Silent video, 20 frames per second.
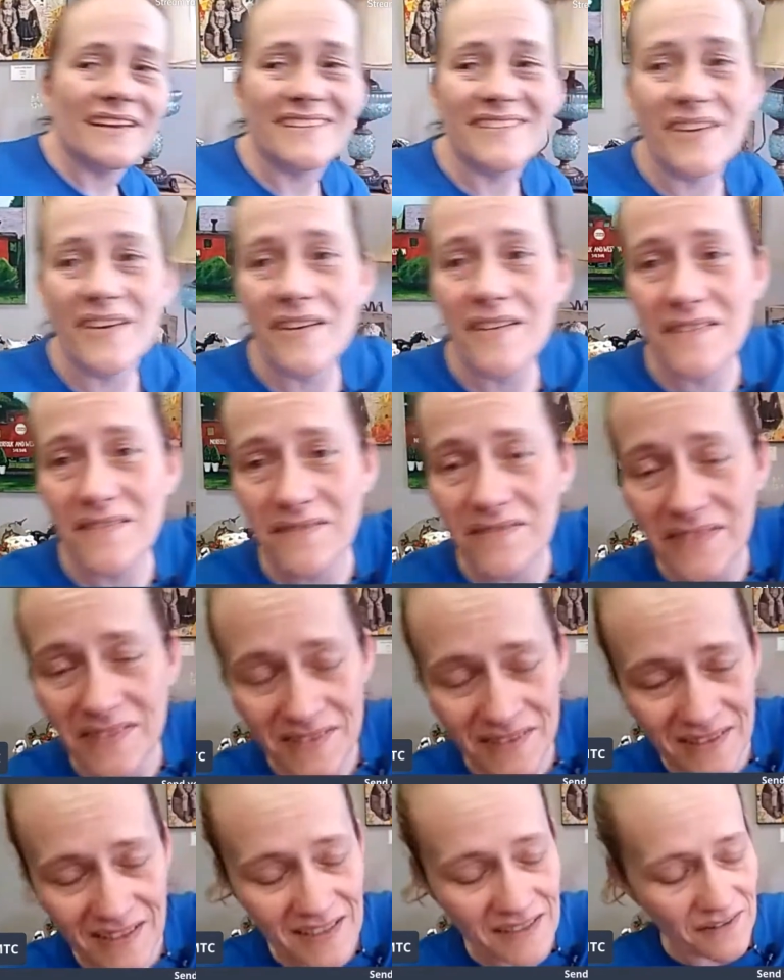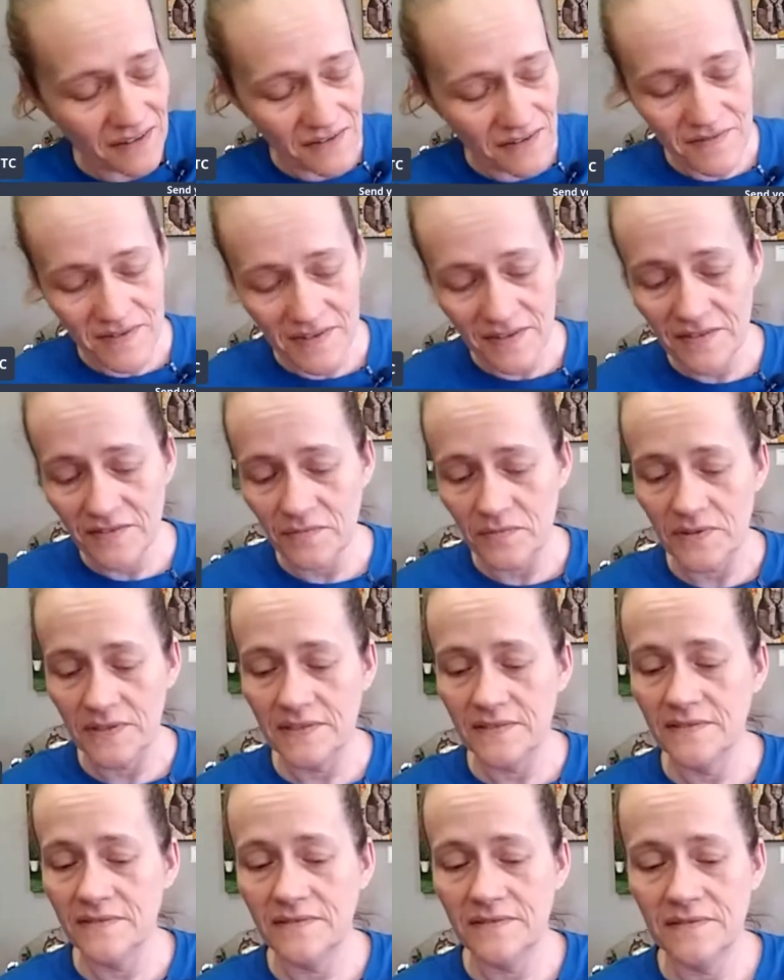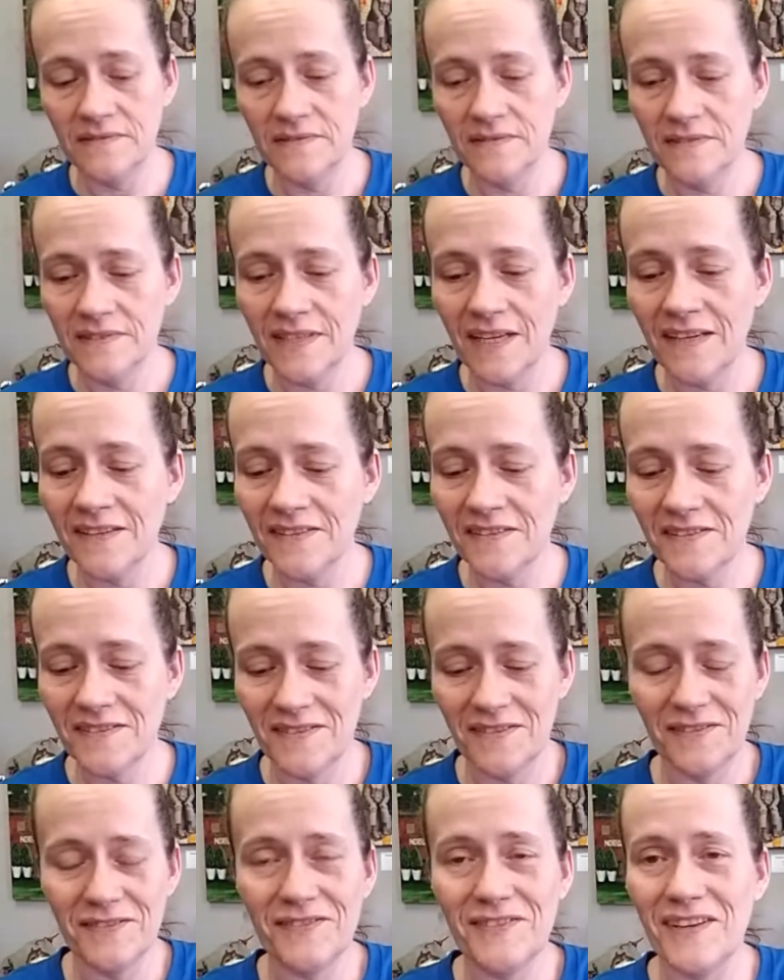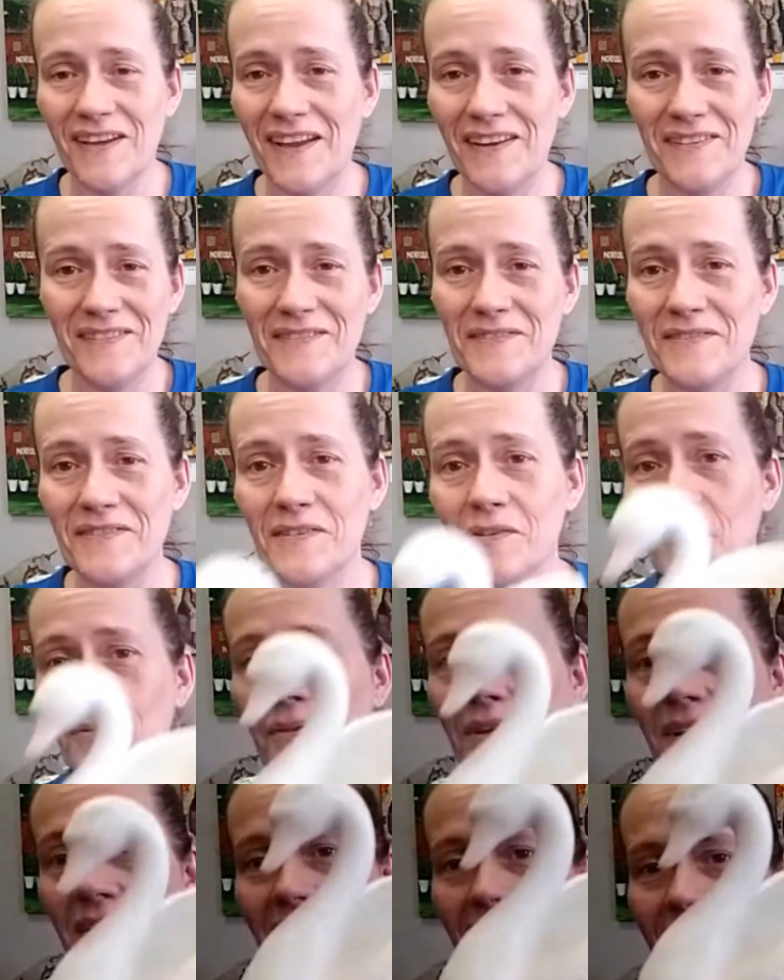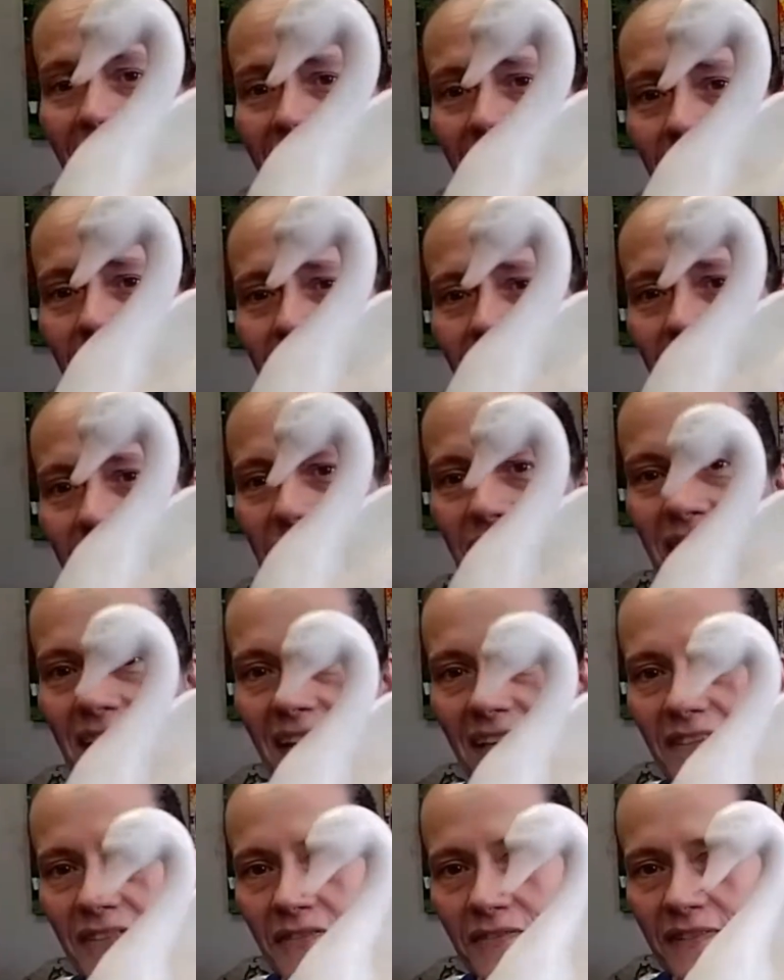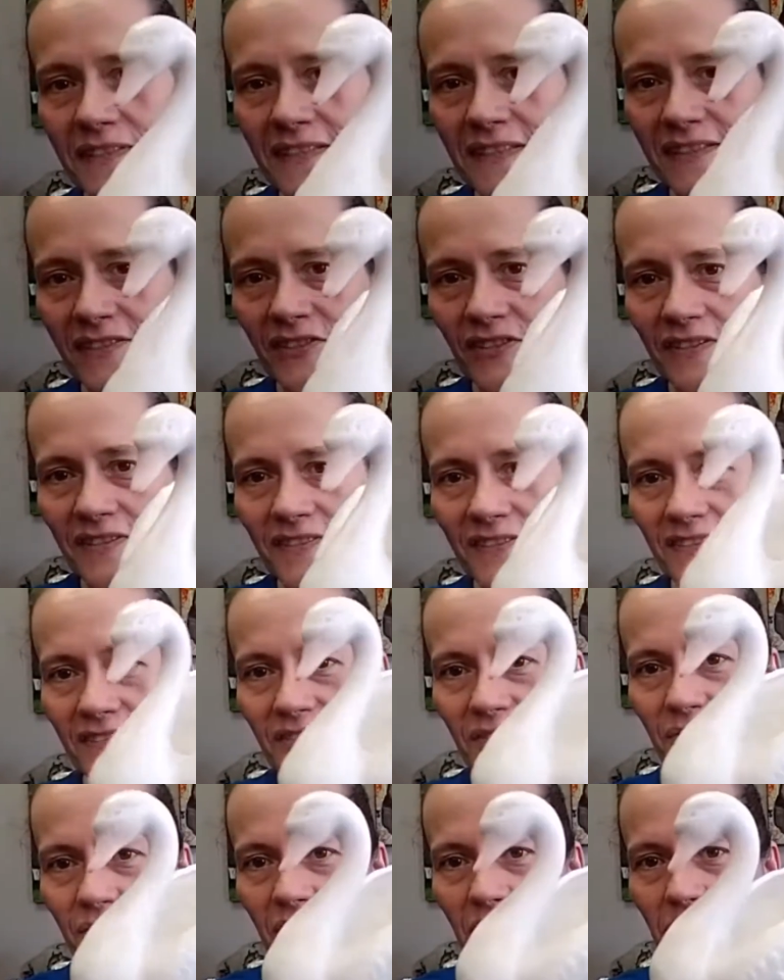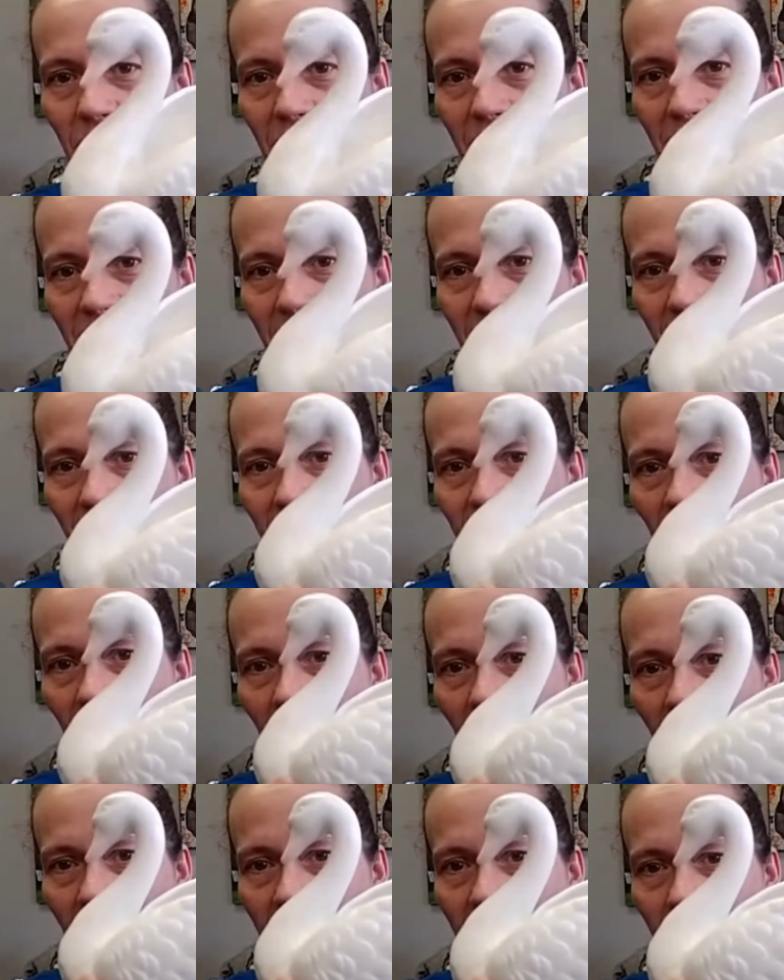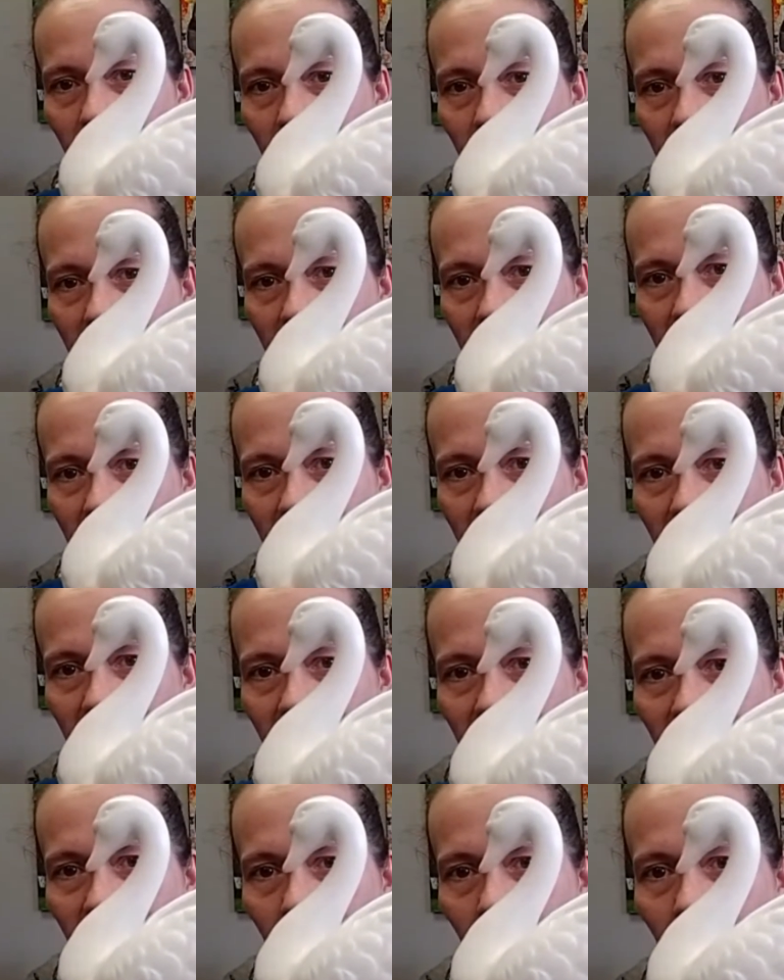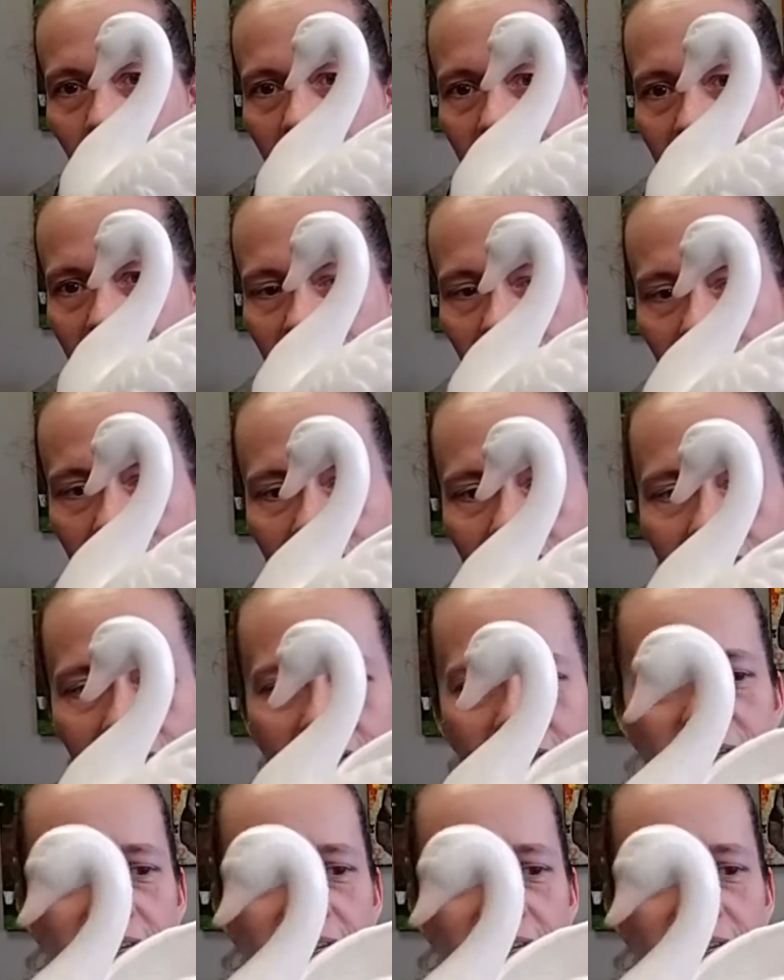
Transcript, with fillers: I love. I love this one. Guys, this is, I hmm know if it's just not doing it justice or what, but this is an awesome piece. This is a planter.